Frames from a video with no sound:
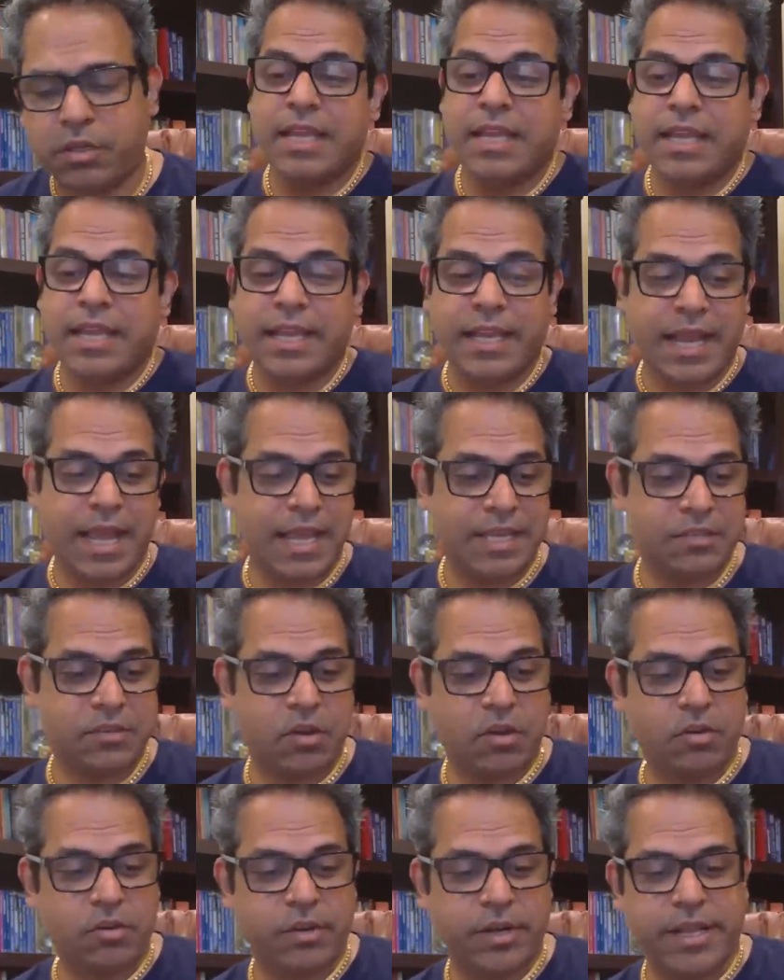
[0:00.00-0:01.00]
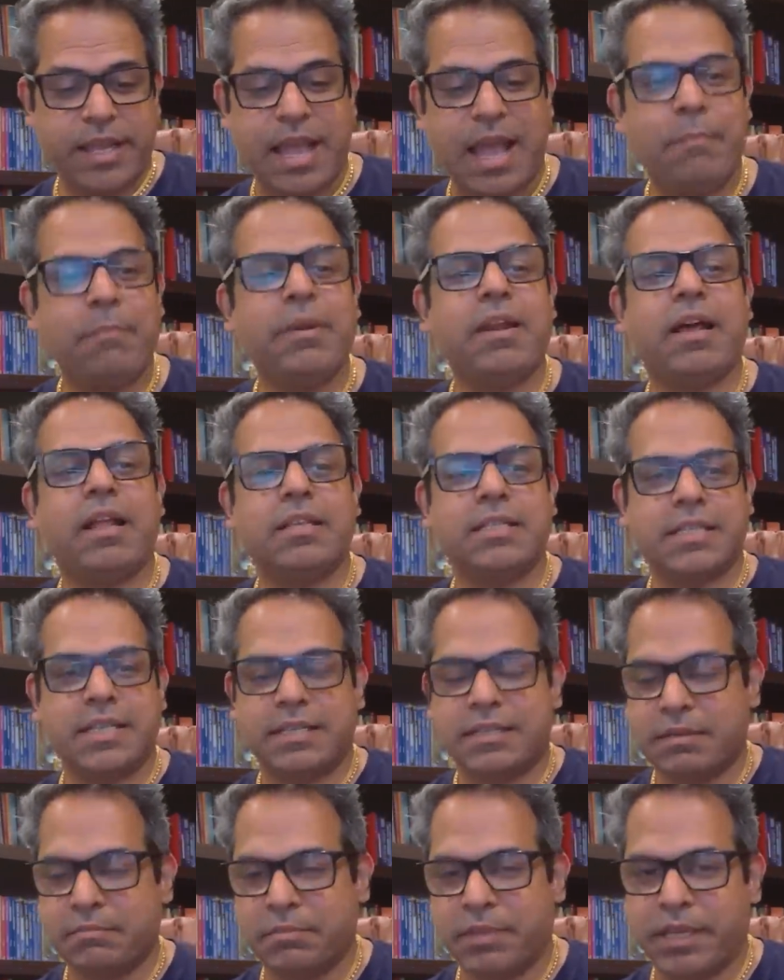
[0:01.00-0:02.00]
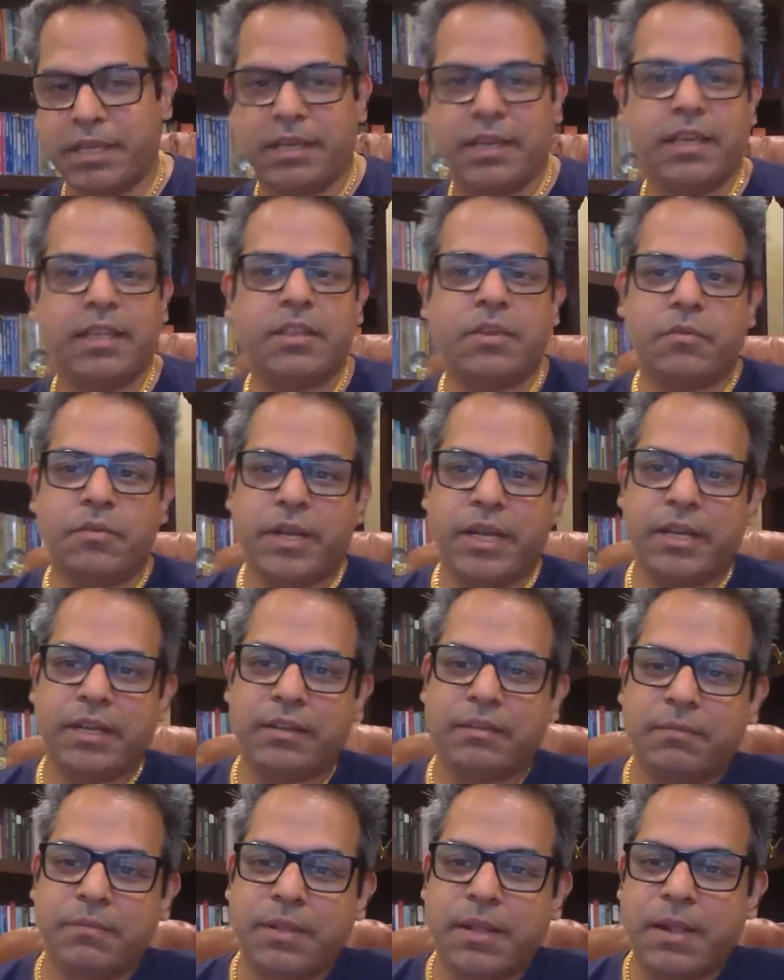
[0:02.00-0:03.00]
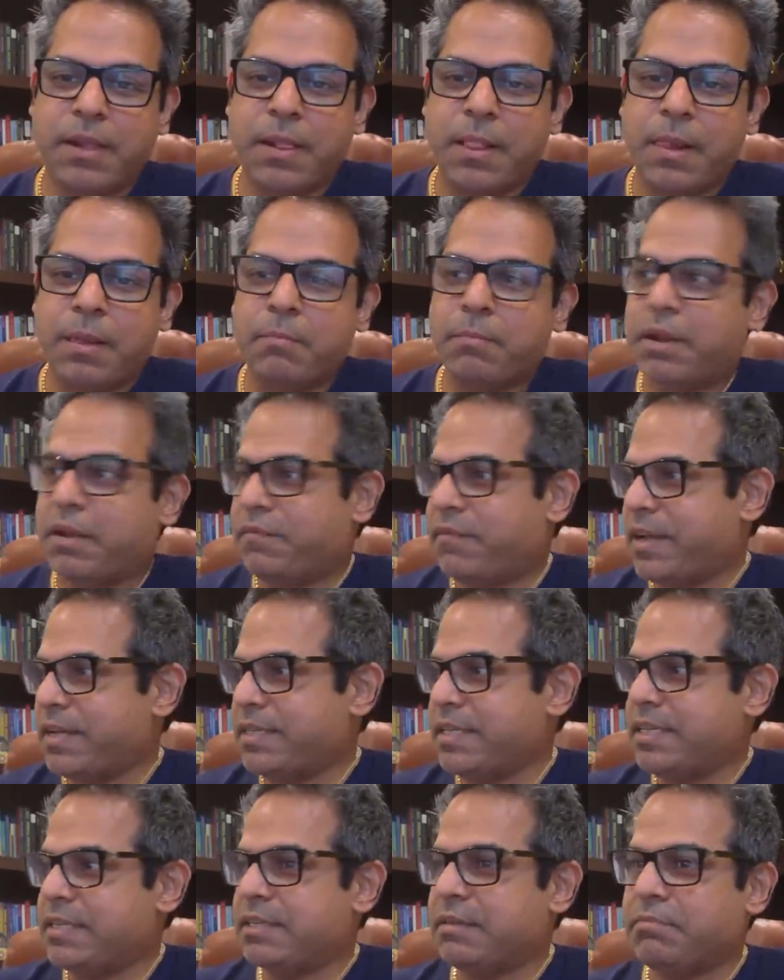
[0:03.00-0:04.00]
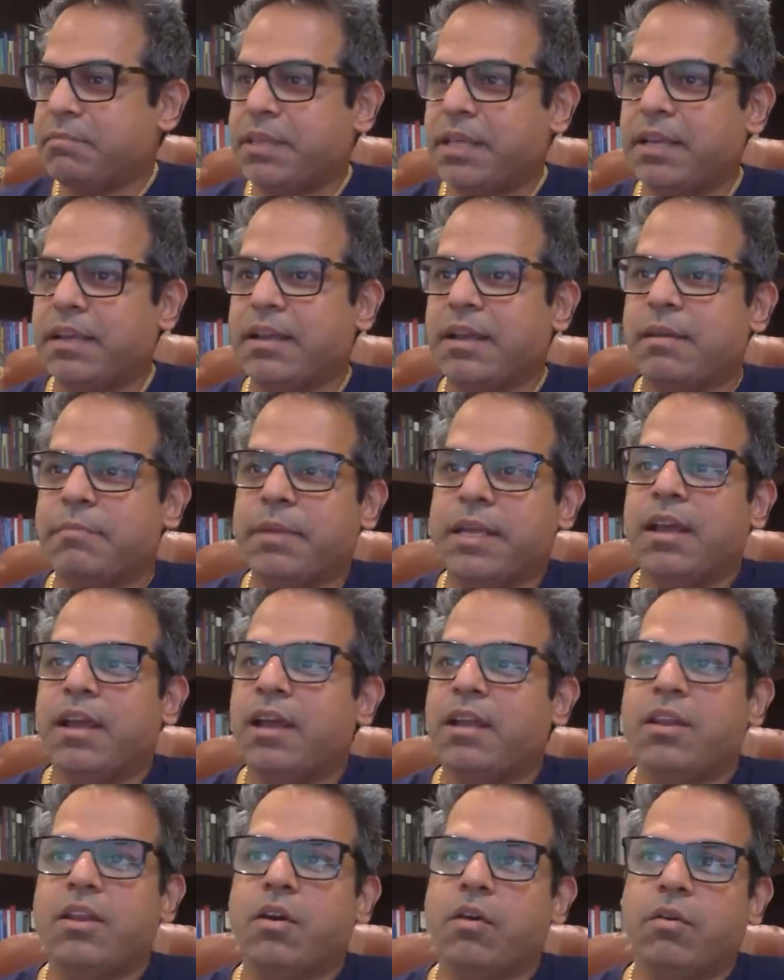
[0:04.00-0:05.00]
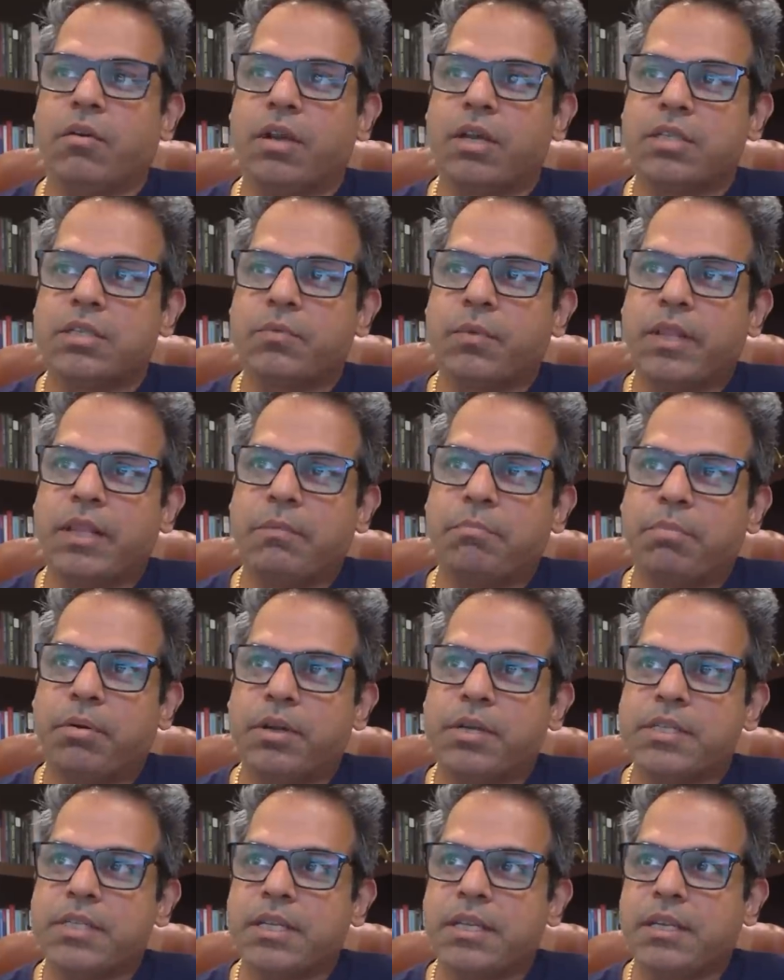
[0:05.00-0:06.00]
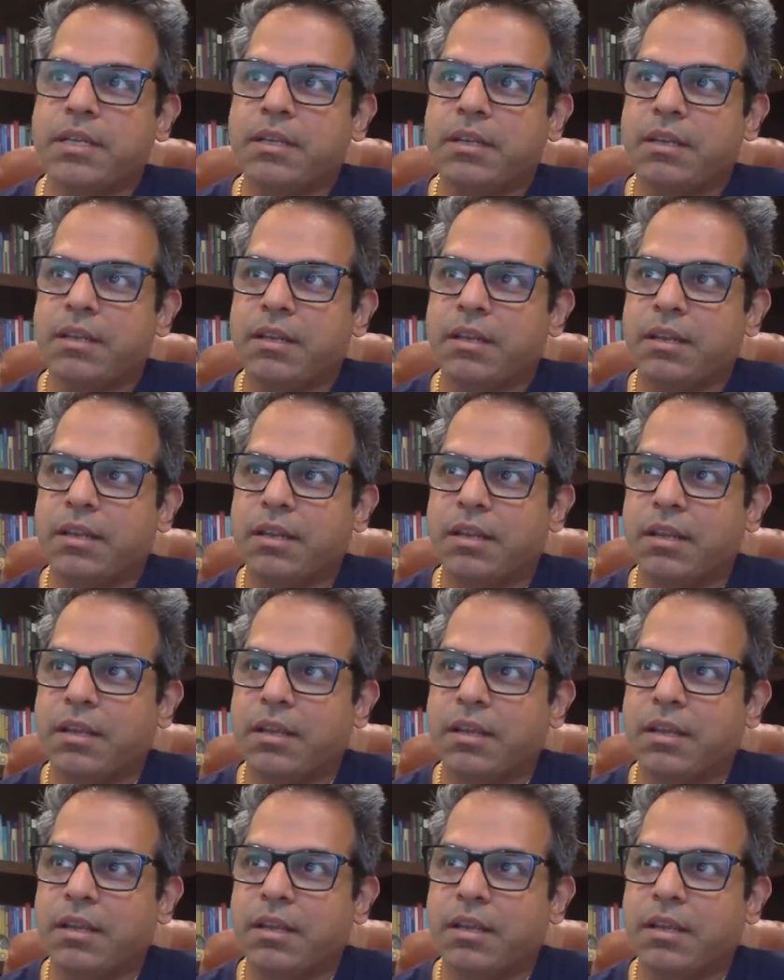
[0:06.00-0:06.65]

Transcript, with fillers: It has already happened. I'll say something in the reading, but if I see something coming, no, because when the person